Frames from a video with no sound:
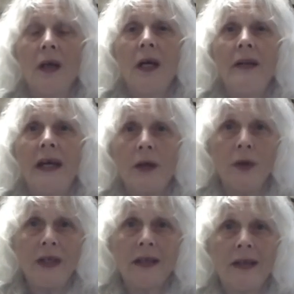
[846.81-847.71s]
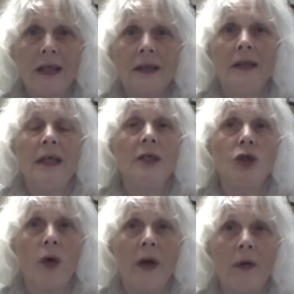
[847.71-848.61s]
and they're good at that and they're
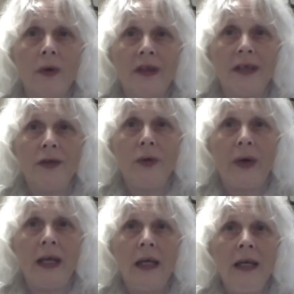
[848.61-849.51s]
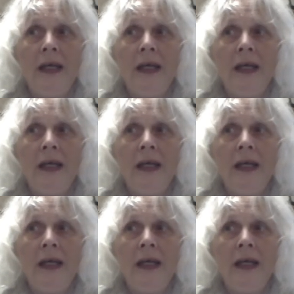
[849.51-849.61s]
enjoying what they're doing,